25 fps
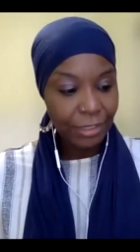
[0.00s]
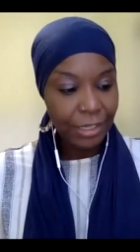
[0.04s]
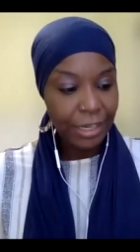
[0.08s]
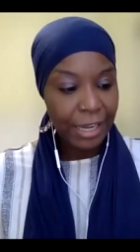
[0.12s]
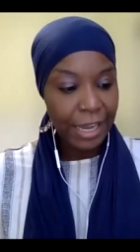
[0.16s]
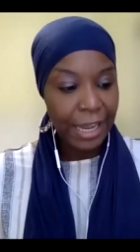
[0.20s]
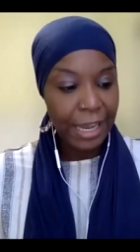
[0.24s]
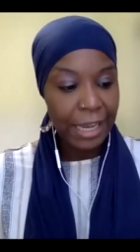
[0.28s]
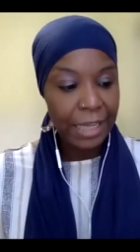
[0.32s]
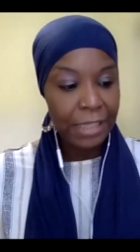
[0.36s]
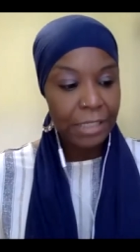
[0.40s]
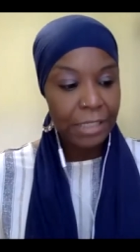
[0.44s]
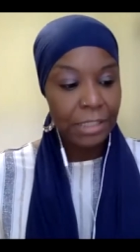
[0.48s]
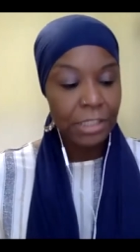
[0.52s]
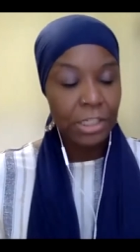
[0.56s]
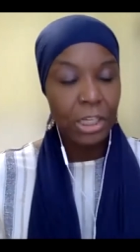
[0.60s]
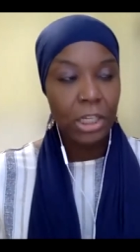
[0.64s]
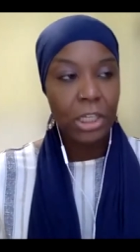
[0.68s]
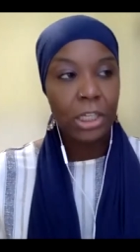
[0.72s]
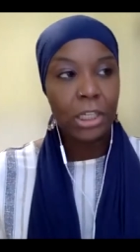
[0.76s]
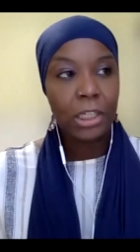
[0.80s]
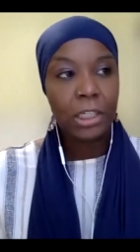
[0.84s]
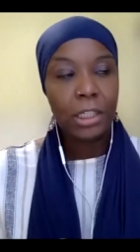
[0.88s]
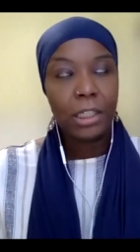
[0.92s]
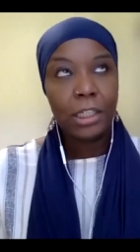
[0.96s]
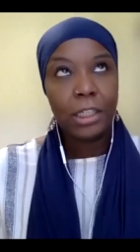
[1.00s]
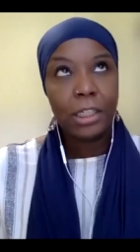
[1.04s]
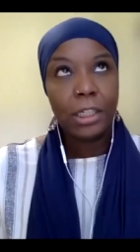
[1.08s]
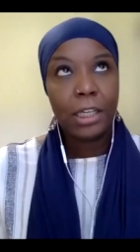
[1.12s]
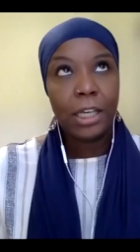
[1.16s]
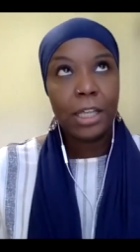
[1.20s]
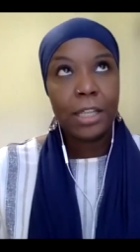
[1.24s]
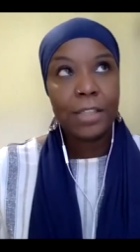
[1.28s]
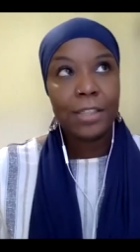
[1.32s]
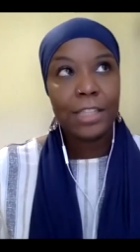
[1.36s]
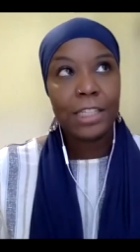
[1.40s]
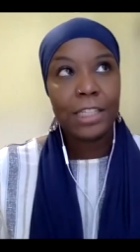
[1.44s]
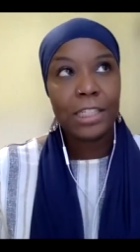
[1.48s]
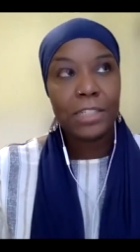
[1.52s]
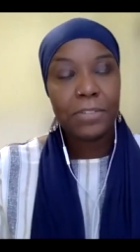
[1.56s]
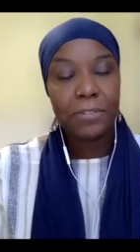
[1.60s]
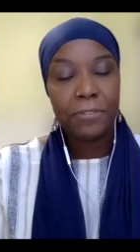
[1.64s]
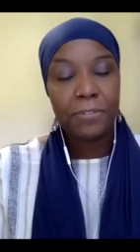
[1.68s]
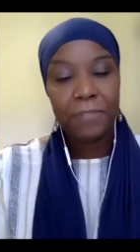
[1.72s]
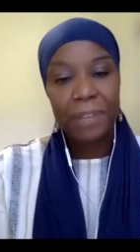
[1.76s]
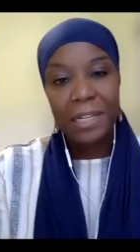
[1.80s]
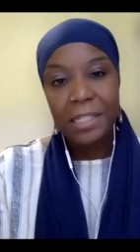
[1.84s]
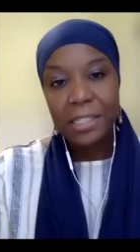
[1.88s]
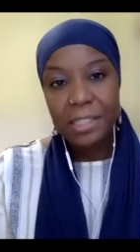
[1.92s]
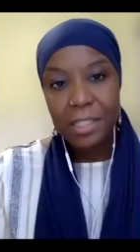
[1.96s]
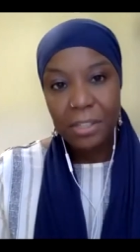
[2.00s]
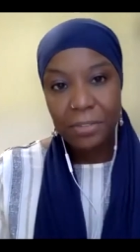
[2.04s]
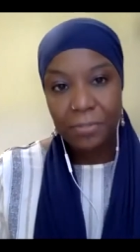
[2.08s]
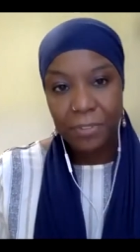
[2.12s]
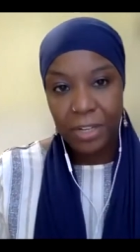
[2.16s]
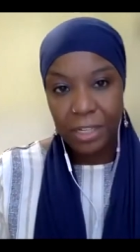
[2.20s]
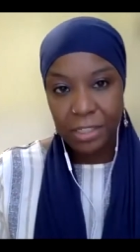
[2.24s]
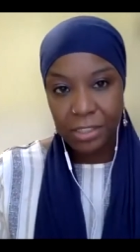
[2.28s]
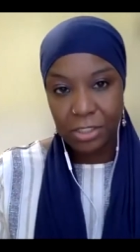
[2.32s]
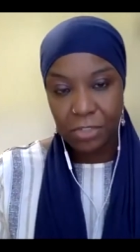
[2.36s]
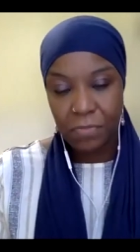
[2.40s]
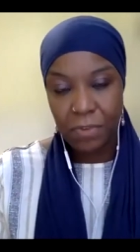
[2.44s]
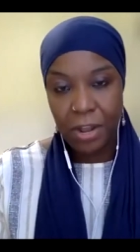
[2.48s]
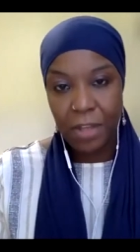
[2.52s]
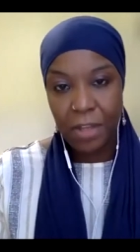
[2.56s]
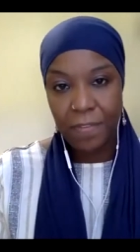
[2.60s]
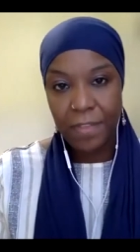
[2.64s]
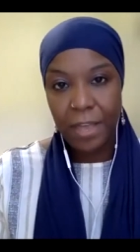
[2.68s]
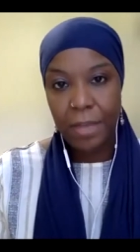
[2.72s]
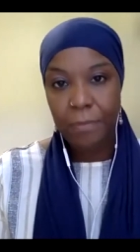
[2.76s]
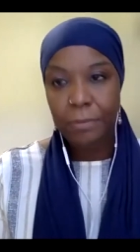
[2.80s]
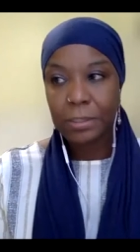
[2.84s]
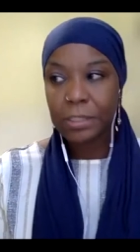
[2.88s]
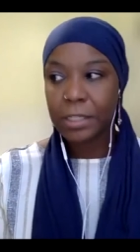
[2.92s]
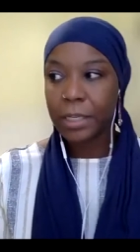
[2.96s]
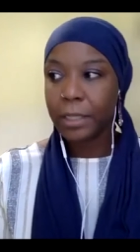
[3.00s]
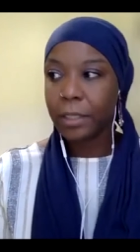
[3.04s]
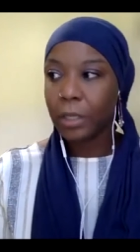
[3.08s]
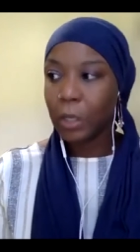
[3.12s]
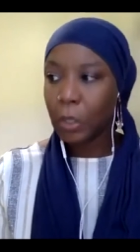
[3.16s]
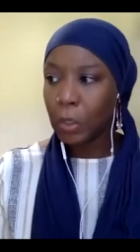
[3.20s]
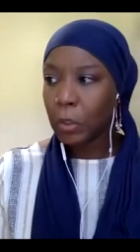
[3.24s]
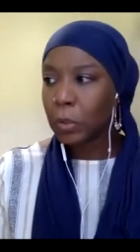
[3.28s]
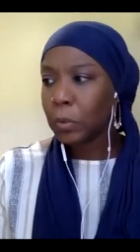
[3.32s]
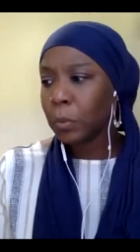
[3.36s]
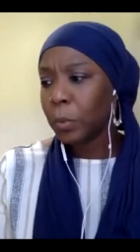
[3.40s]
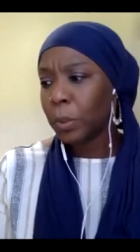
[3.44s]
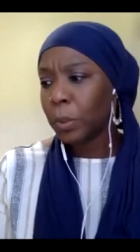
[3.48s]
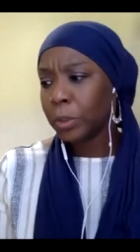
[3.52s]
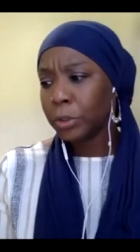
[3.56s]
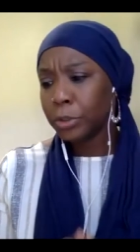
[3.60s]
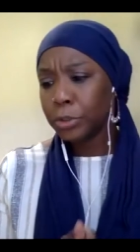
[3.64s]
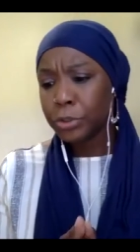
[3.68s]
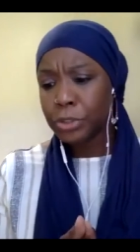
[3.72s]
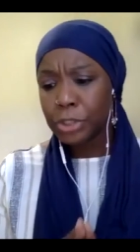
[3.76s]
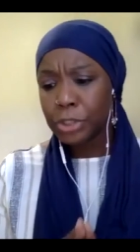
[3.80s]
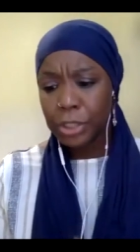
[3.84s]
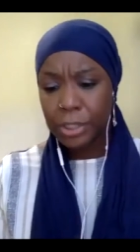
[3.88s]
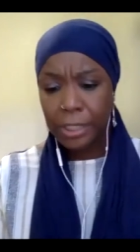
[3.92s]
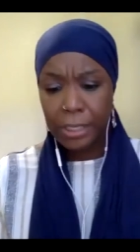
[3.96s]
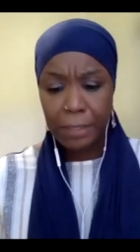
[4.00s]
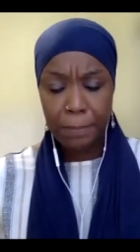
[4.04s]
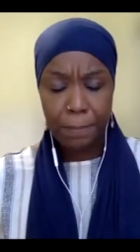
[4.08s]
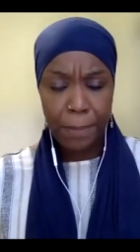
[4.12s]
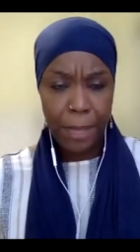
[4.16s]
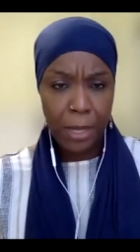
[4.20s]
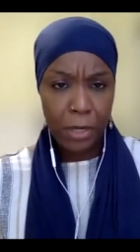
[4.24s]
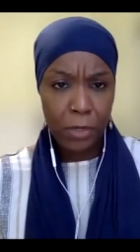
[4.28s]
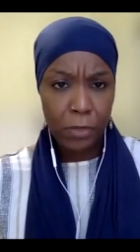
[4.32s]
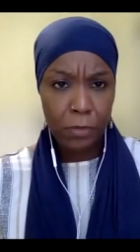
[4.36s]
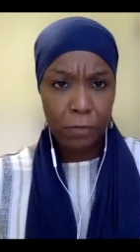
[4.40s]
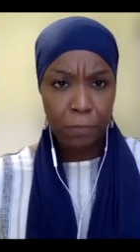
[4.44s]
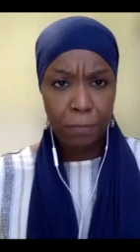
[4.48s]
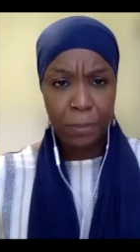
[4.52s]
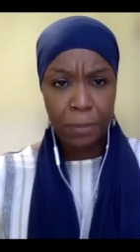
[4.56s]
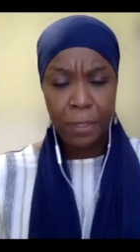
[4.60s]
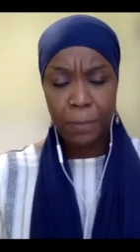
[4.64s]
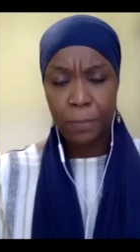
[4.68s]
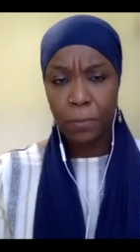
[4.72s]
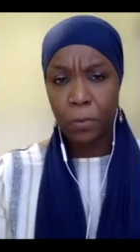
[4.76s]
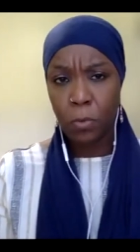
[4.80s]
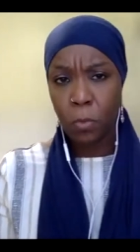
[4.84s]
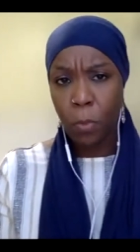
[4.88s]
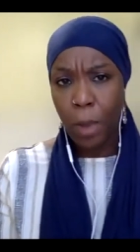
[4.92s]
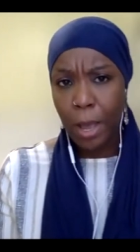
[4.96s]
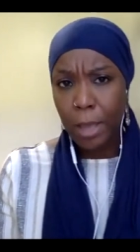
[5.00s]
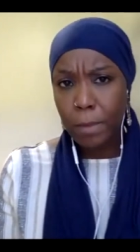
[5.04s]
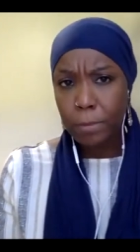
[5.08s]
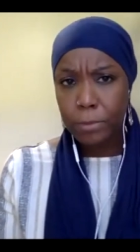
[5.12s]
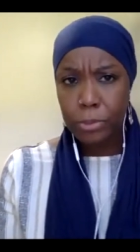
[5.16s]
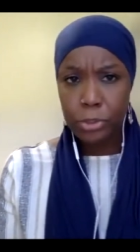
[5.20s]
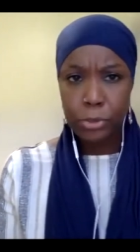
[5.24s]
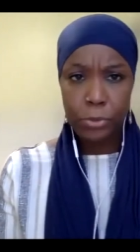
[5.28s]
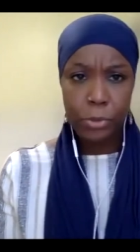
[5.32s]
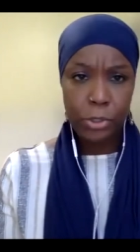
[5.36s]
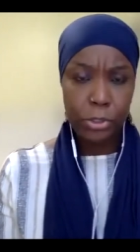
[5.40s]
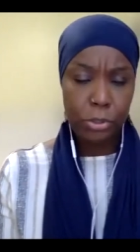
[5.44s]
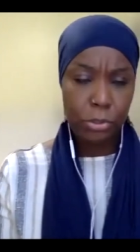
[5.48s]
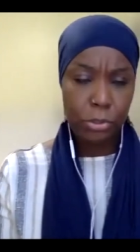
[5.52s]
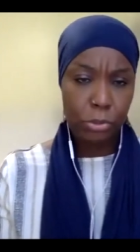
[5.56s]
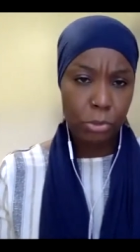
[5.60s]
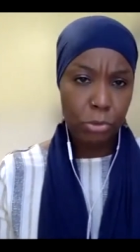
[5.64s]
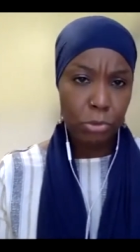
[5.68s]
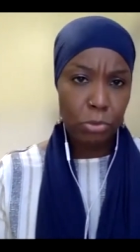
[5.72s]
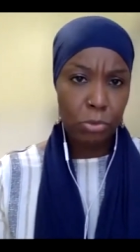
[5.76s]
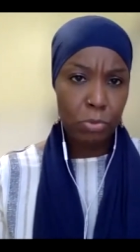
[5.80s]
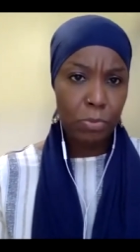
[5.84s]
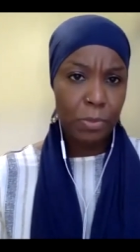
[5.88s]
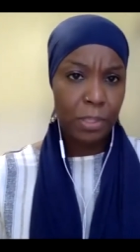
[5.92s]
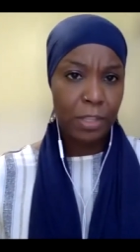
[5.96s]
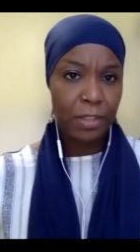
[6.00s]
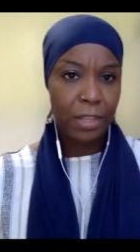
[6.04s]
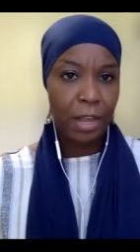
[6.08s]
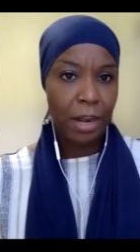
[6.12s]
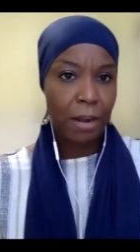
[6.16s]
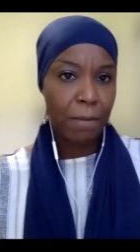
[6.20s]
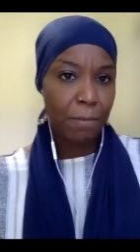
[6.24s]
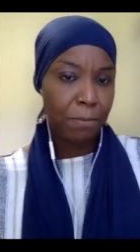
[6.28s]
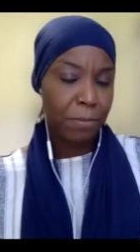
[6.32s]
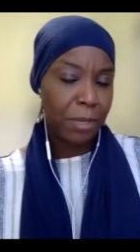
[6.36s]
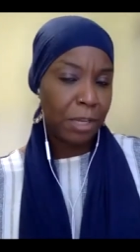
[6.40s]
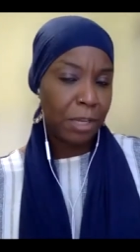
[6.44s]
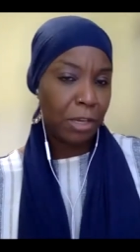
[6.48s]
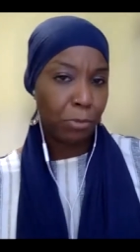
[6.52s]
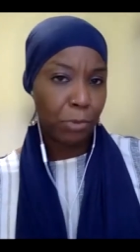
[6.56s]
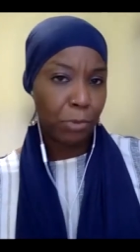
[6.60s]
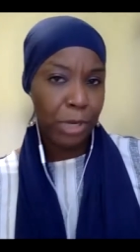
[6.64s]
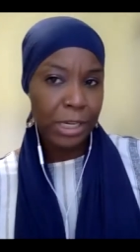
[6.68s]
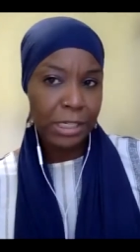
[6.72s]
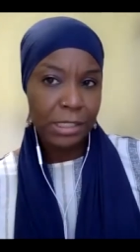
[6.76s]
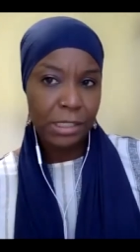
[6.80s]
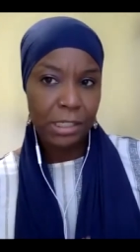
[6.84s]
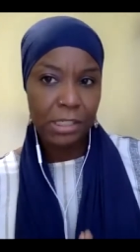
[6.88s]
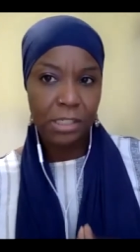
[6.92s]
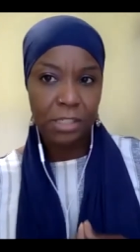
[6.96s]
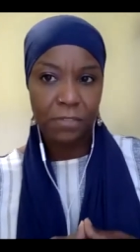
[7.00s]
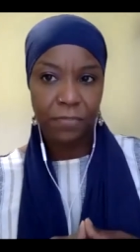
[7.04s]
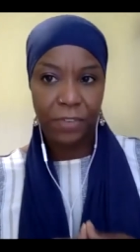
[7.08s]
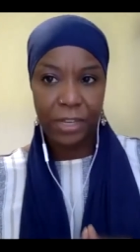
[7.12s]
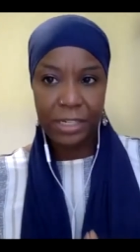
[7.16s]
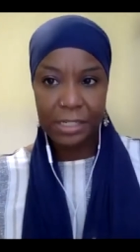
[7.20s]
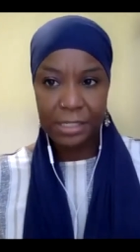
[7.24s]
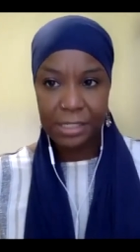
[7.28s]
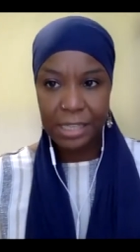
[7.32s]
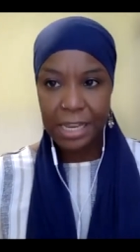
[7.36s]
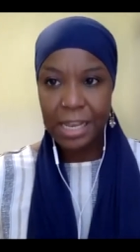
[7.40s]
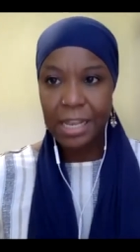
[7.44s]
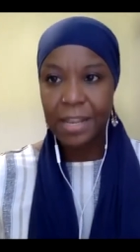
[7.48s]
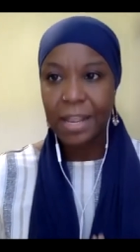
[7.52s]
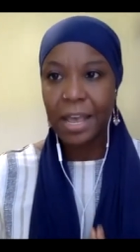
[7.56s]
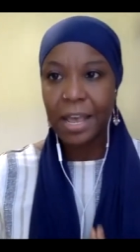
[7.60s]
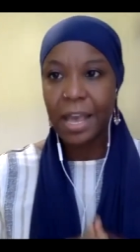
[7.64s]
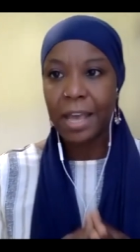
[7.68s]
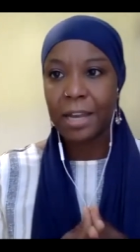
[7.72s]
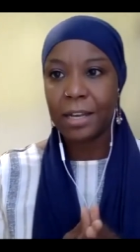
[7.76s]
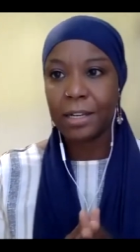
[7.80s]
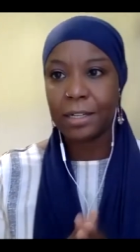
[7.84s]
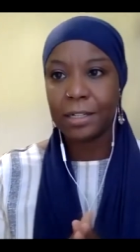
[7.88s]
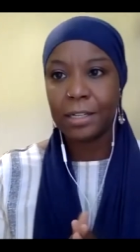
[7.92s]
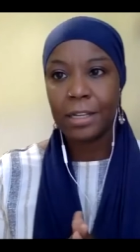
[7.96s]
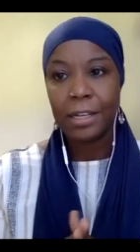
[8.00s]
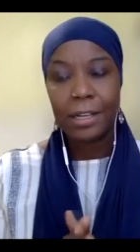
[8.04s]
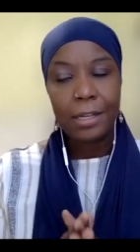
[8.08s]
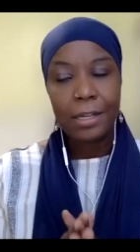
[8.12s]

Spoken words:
And the defensiveness around that was like, oh, well, you should think better of people. Why would you assume that, I'm being racist if I say that? And